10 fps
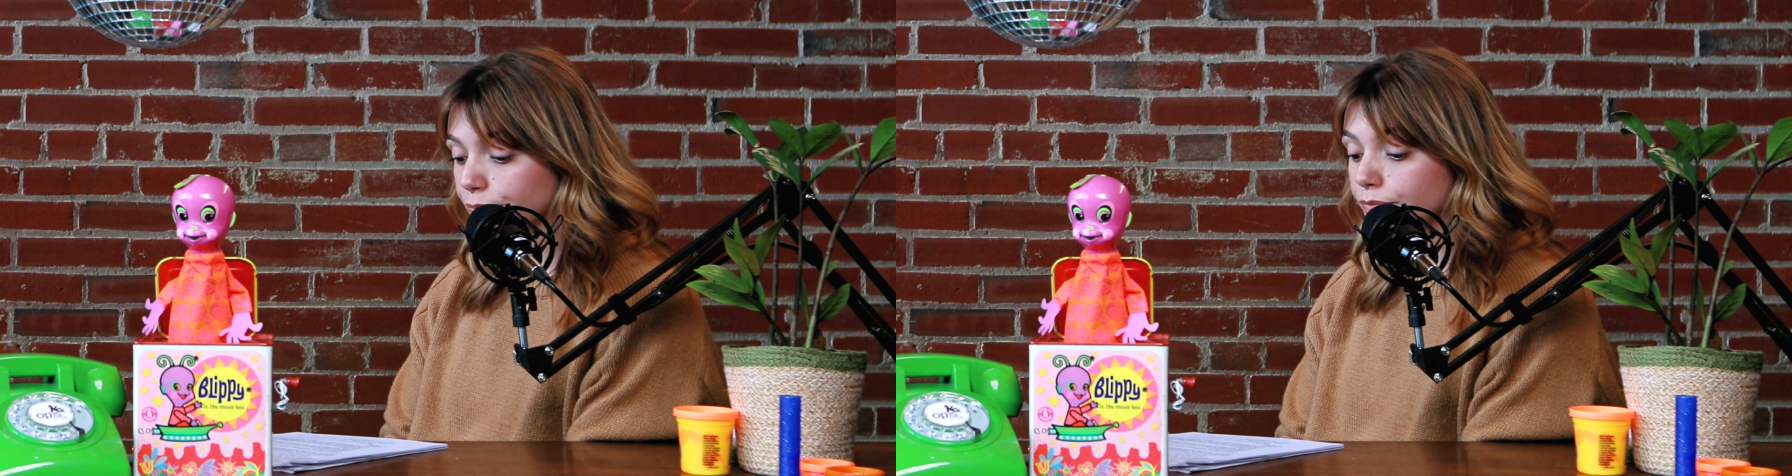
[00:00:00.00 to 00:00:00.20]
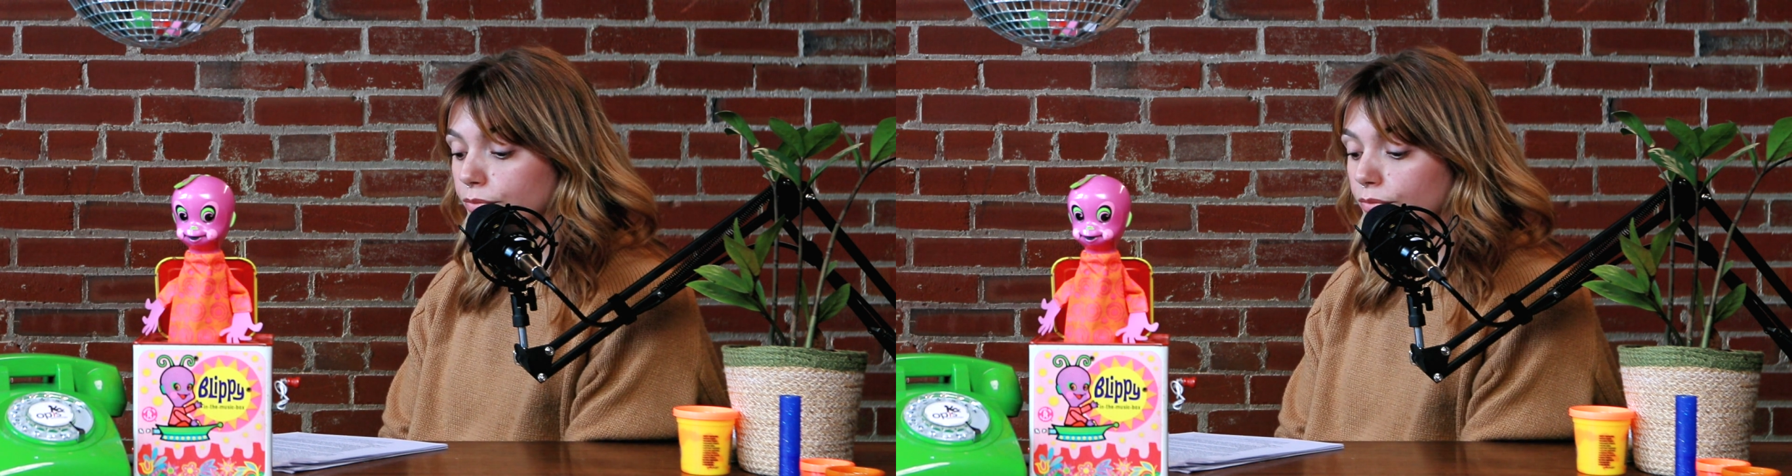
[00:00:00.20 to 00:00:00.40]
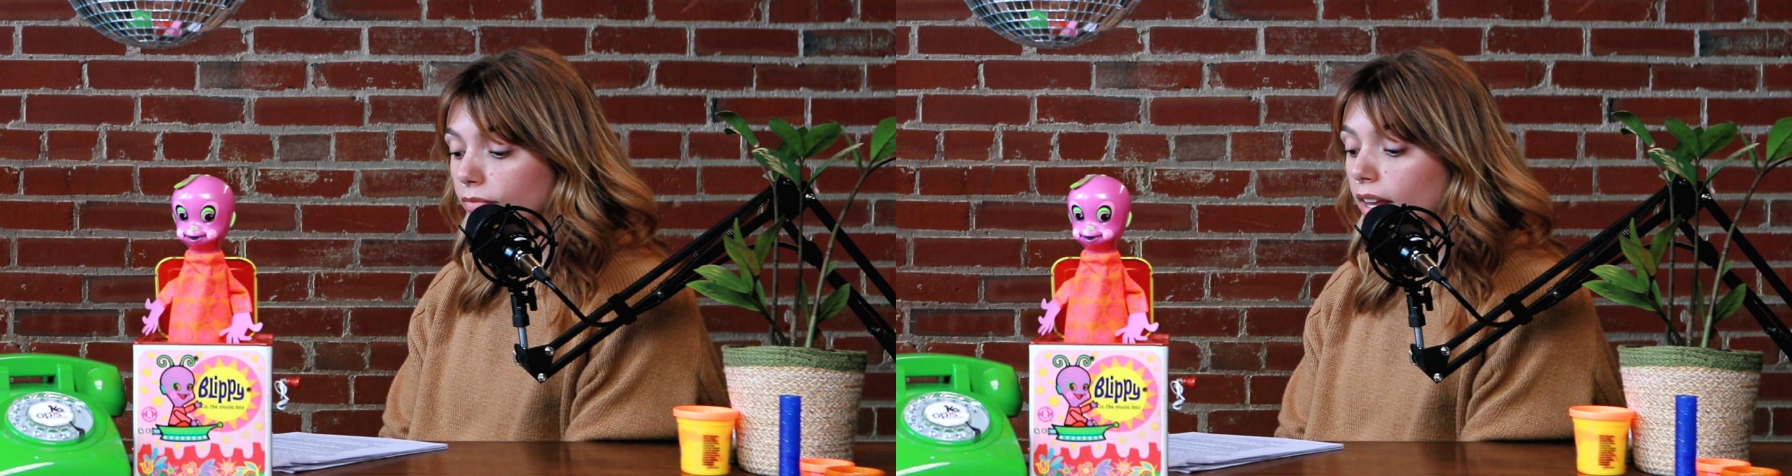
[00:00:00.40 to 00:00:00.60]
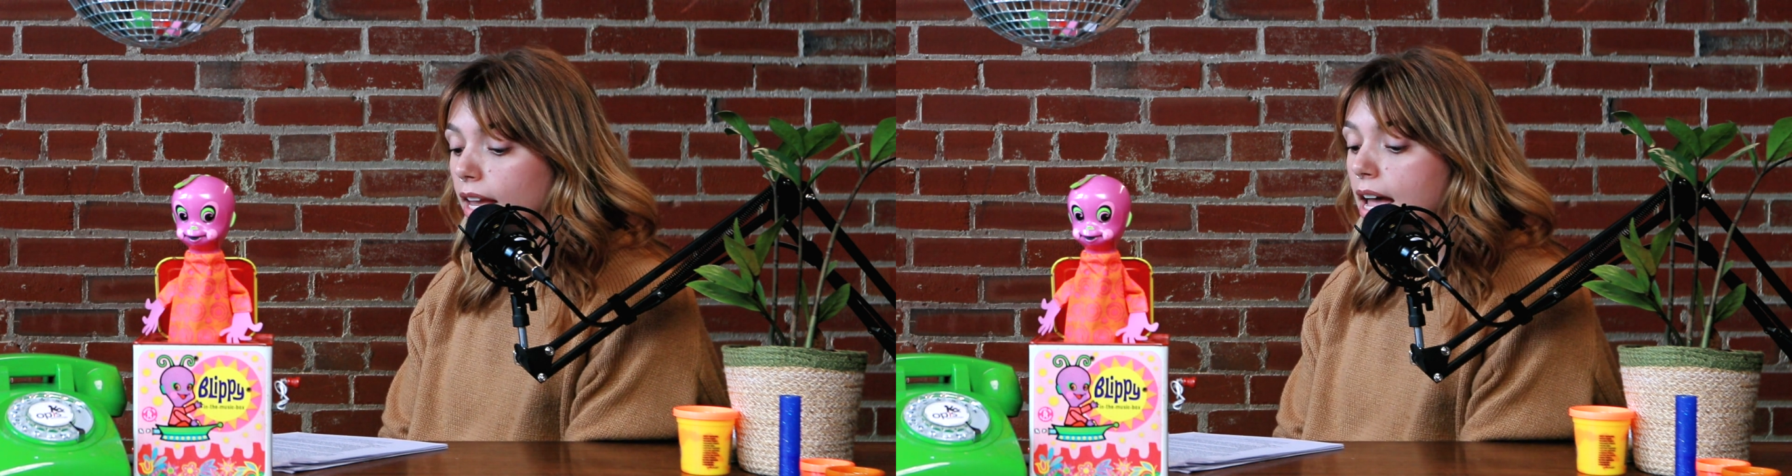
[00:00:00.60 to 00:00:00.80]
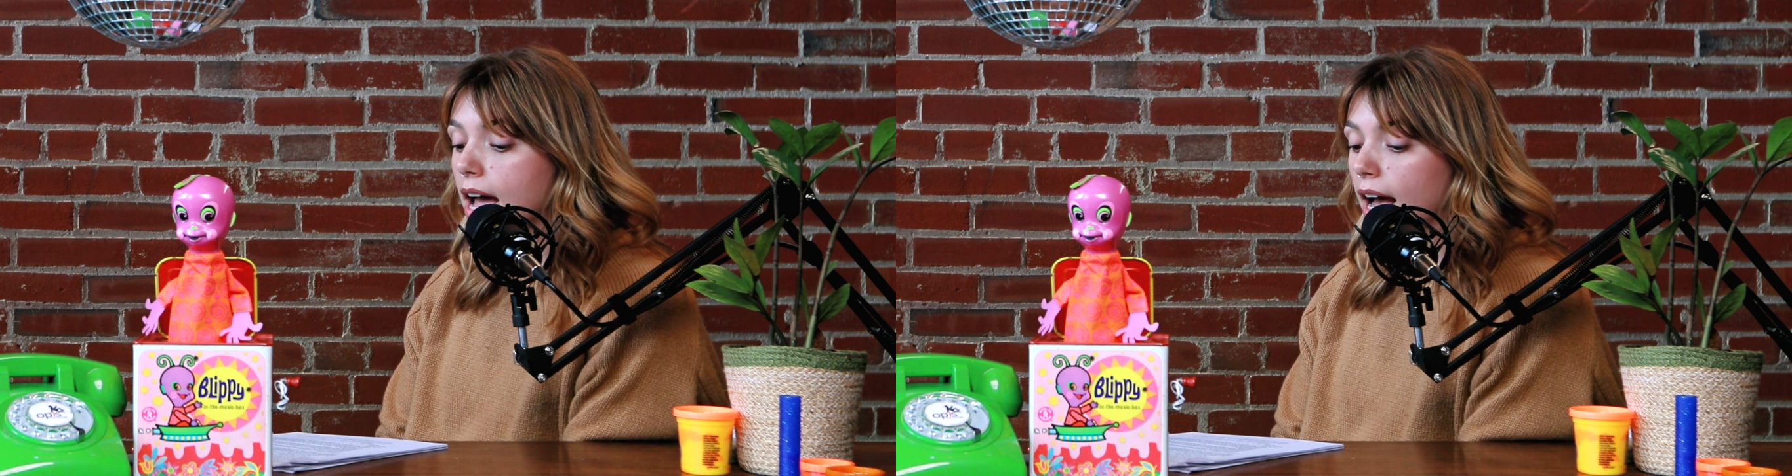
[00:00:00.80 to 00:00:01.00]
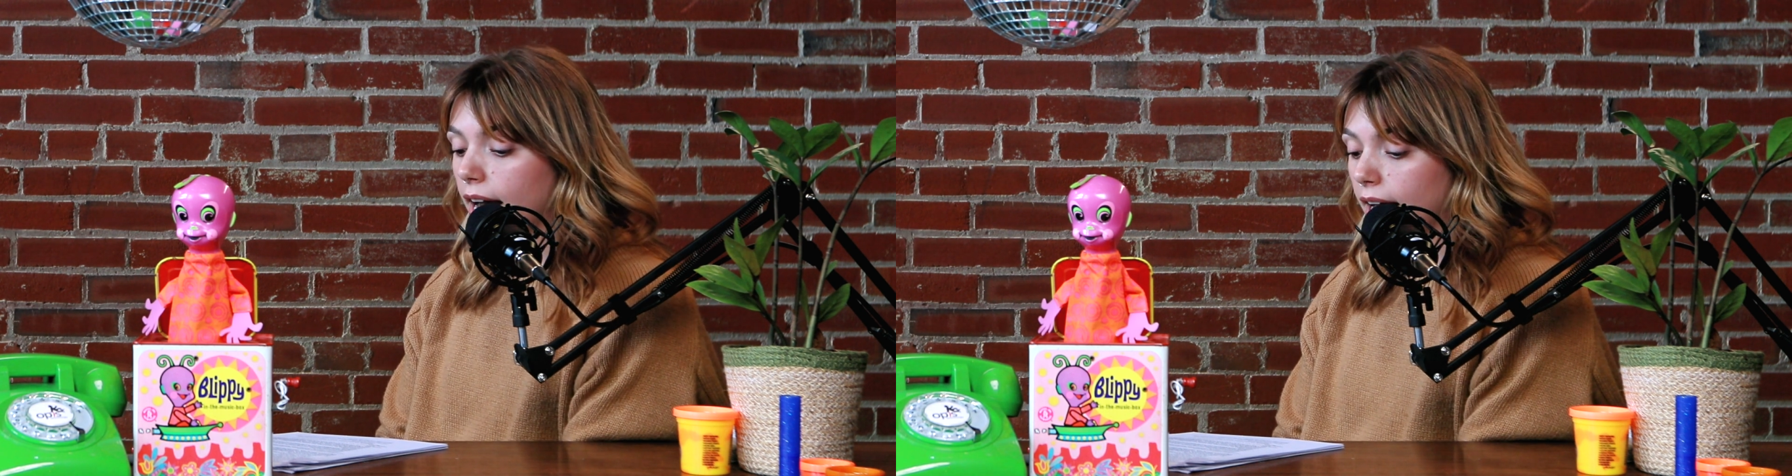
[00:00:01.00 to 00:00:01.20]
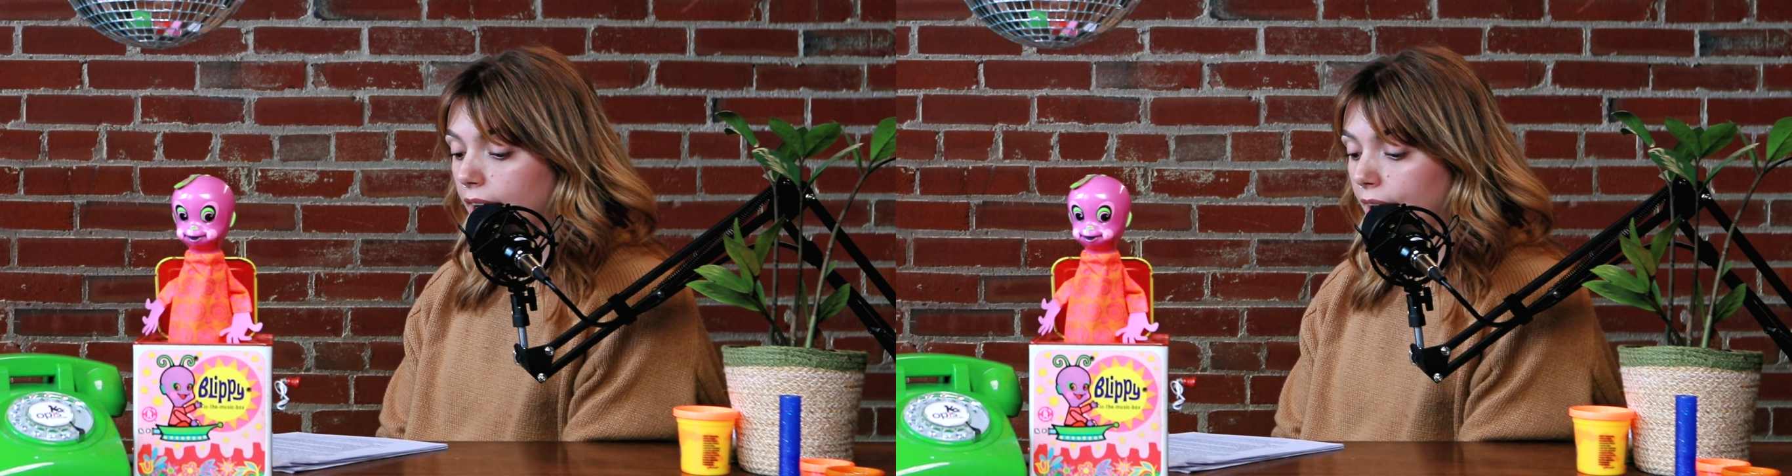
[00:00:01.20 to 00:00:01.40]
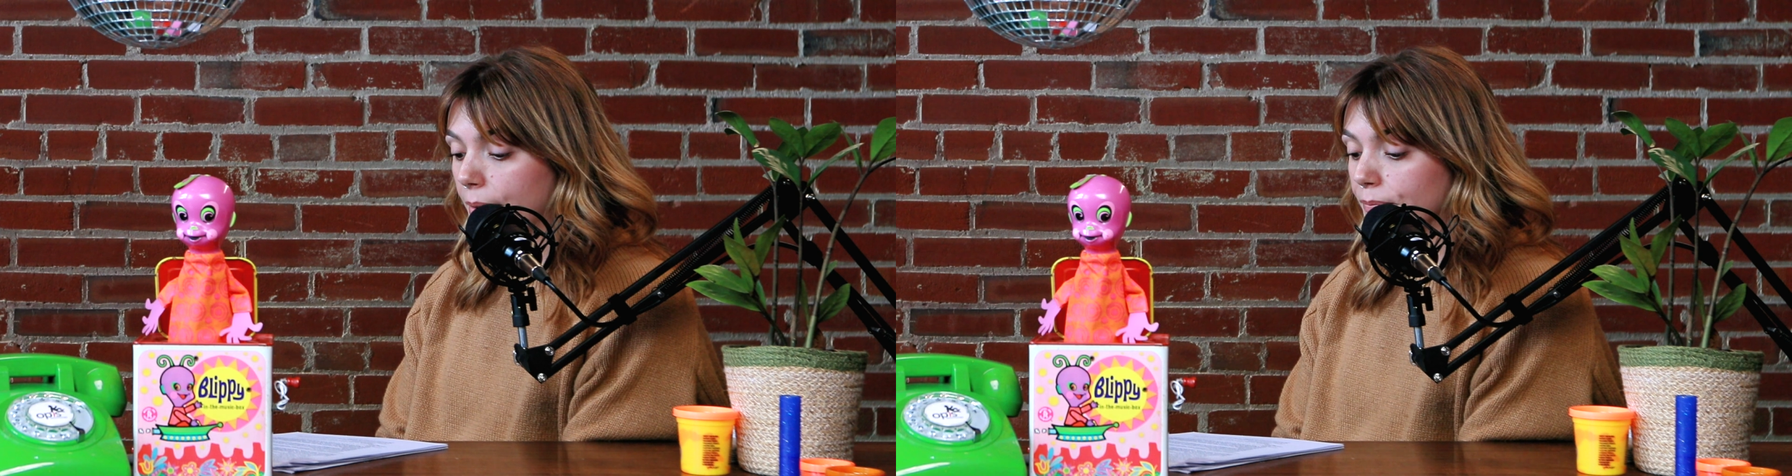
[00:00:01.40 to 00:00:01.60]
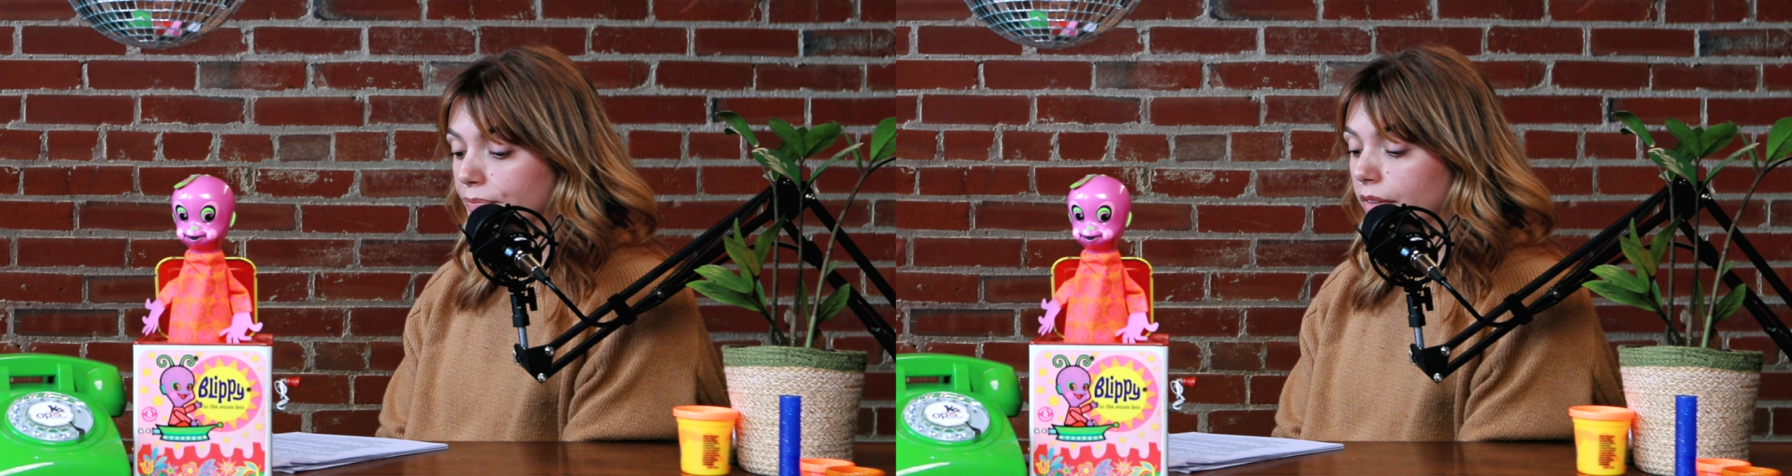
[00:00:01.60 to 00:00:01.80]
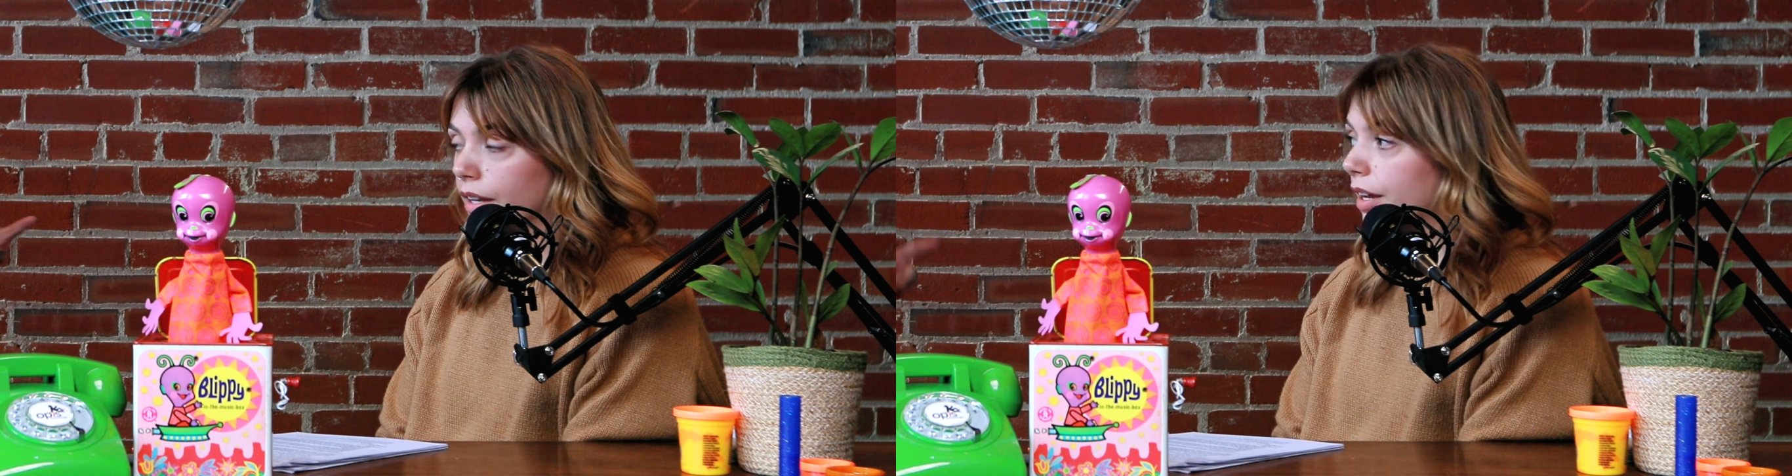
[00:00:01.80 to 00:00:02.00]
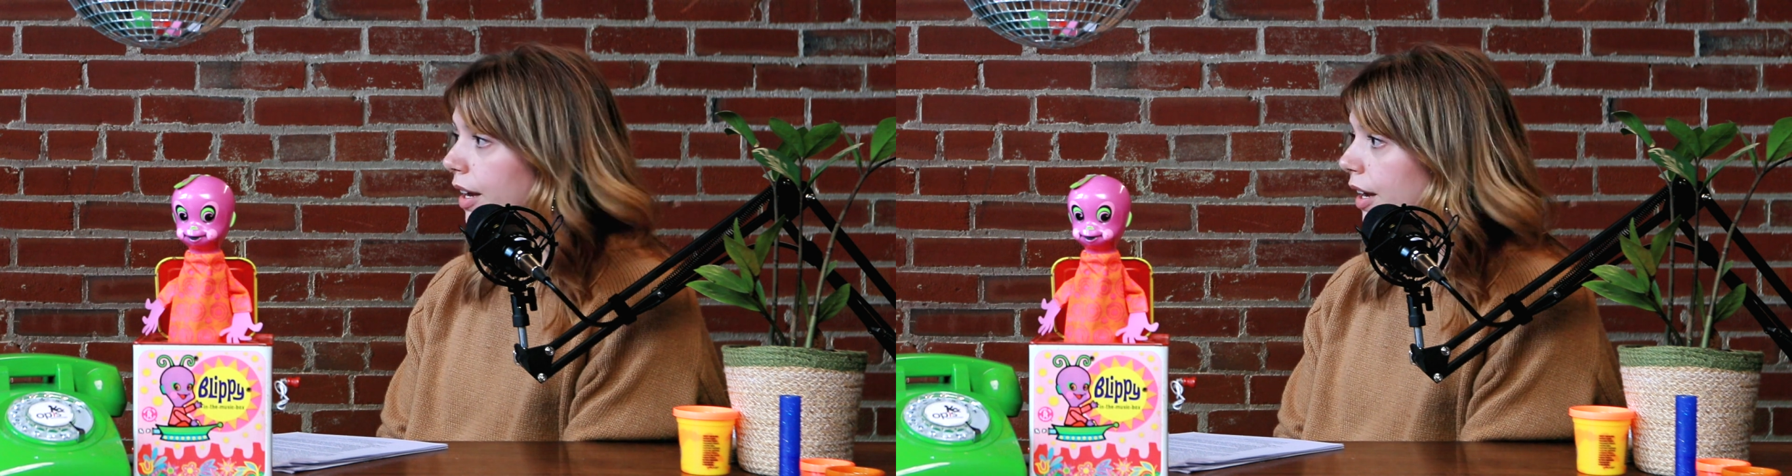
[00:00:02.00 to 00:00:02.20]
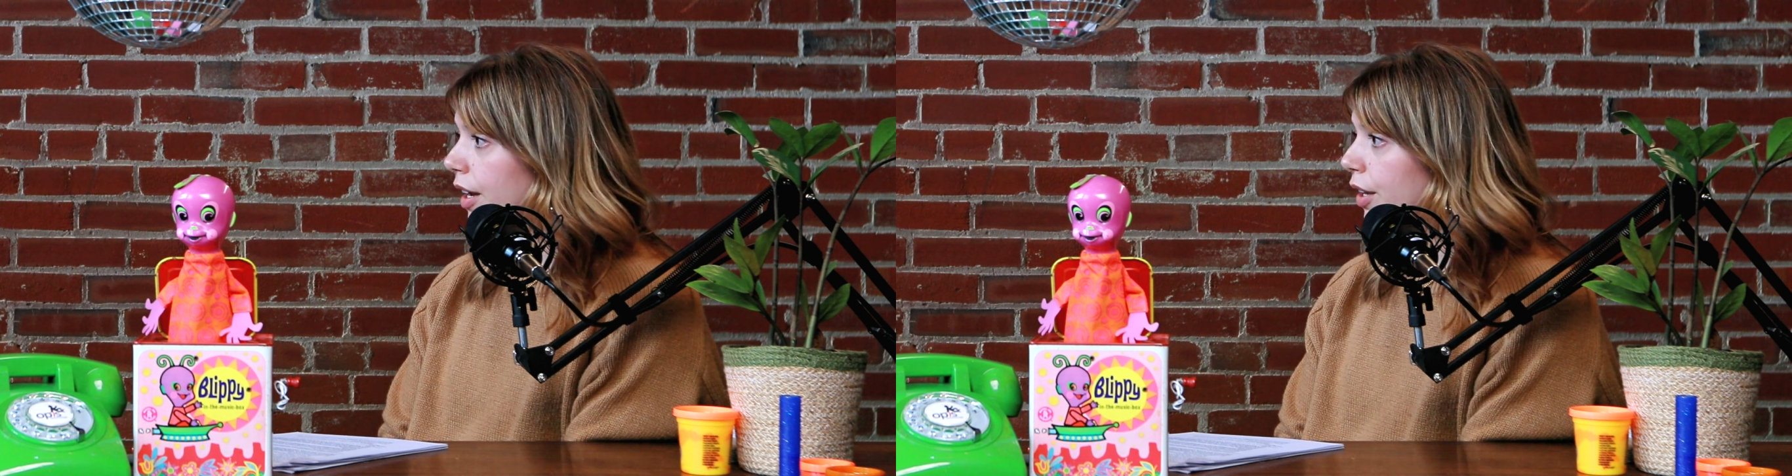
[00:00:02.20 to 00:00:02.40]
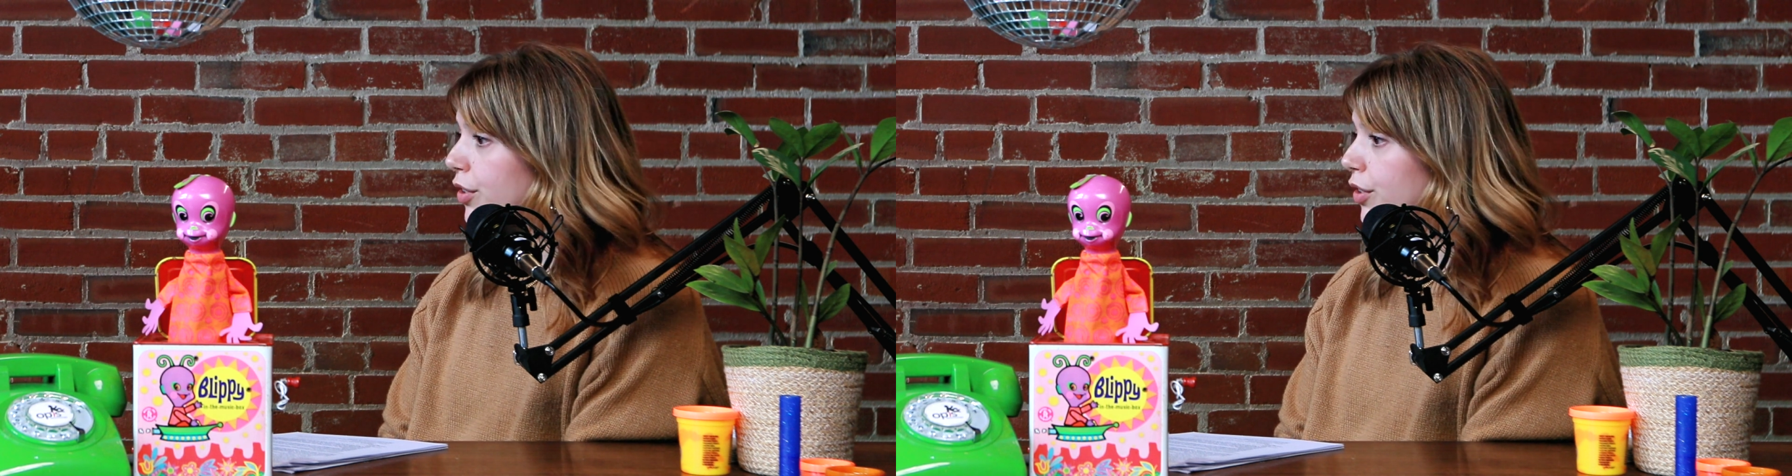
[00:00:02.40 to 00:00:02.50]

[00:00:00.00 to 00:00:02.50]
You know, tomato, tomato.